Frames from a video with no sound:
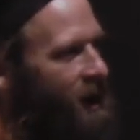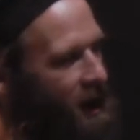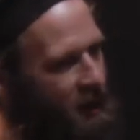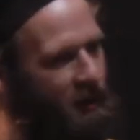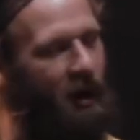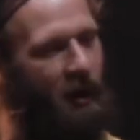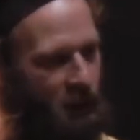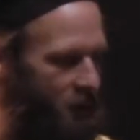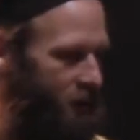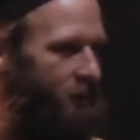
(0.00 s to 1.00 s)
And the
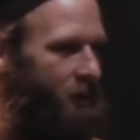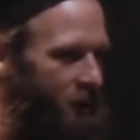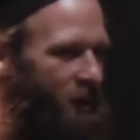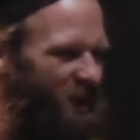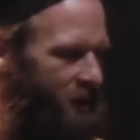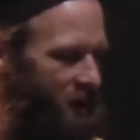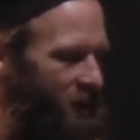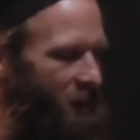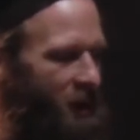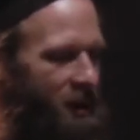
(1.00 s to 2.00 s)
father, who, who doesn't
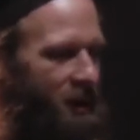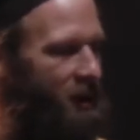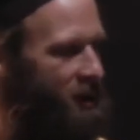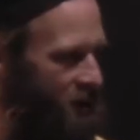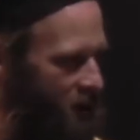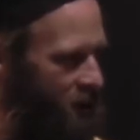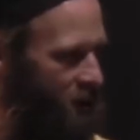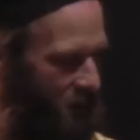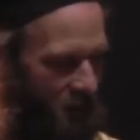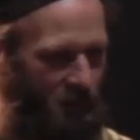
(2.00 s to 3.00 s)
speak much English, you
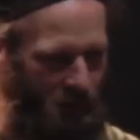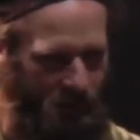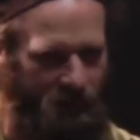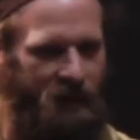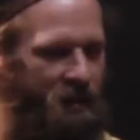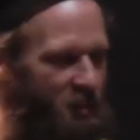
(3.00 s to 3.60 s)
know, is